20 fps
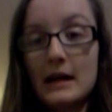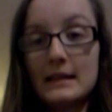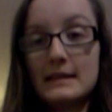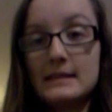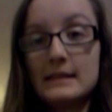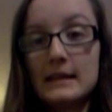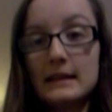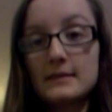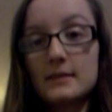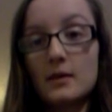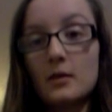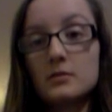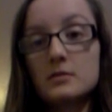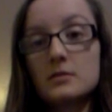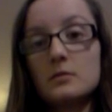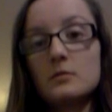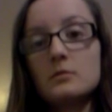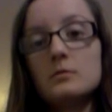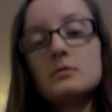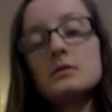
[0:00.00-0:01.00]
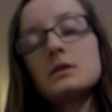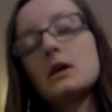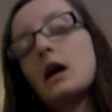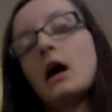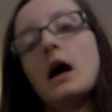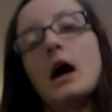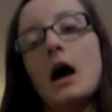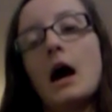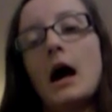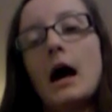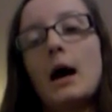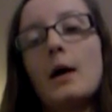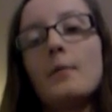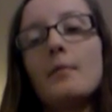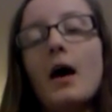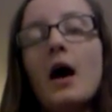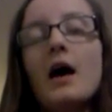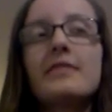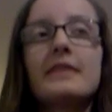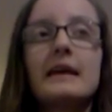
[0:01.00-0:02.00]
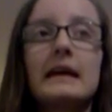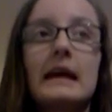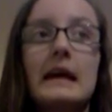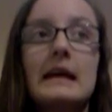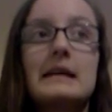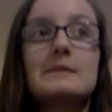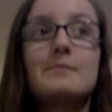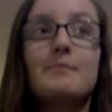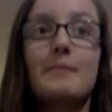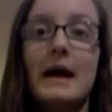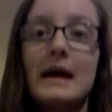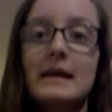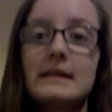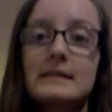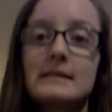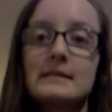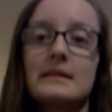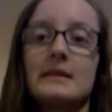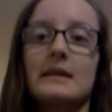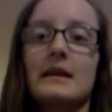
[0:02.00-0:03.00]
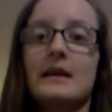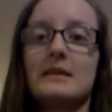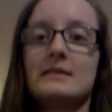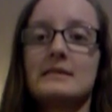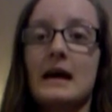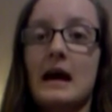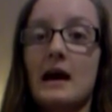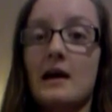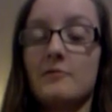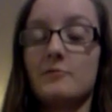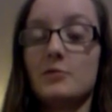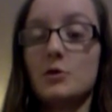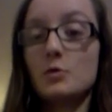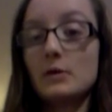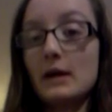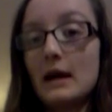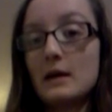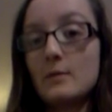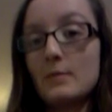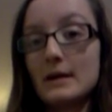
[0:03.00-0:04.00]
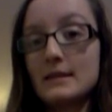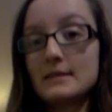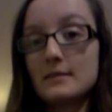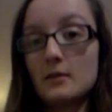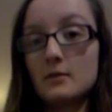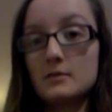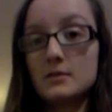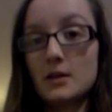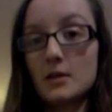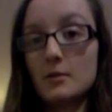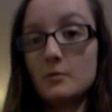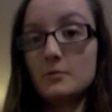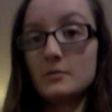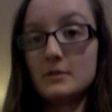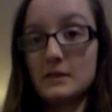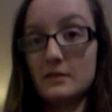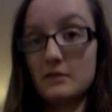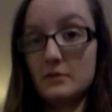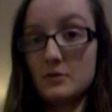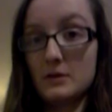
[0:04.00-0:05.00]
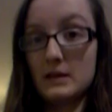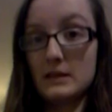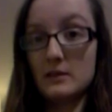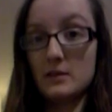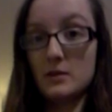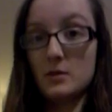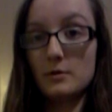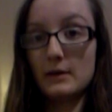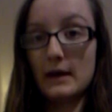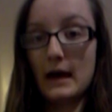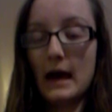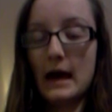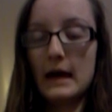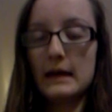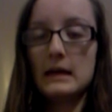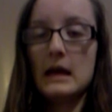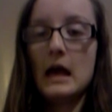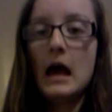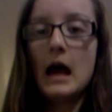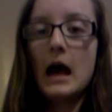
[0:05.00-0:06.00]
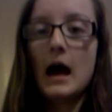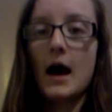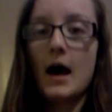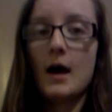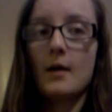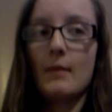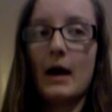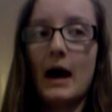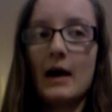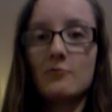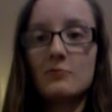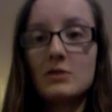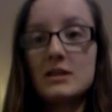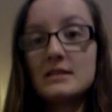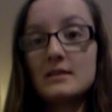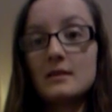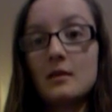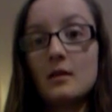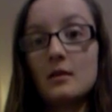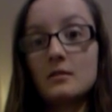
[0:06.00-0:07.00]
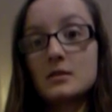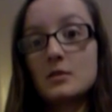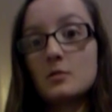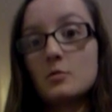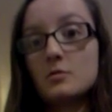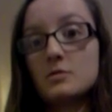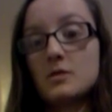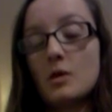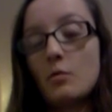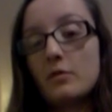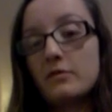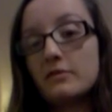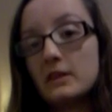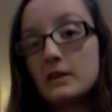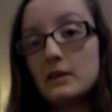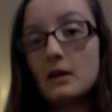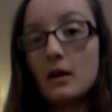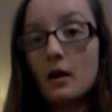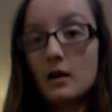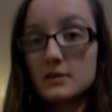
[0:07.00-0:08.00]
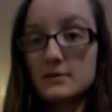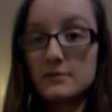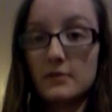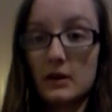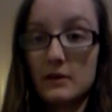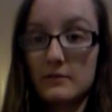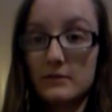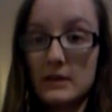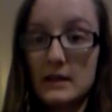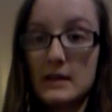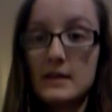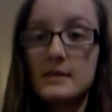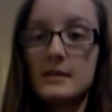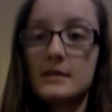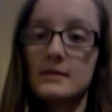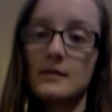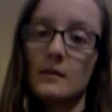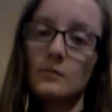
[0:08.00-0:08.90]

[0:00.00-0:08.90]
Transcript: I had six articles. I think it's best to have UK-based articles if you're in the UK, and recent articles, so within the last 5 years.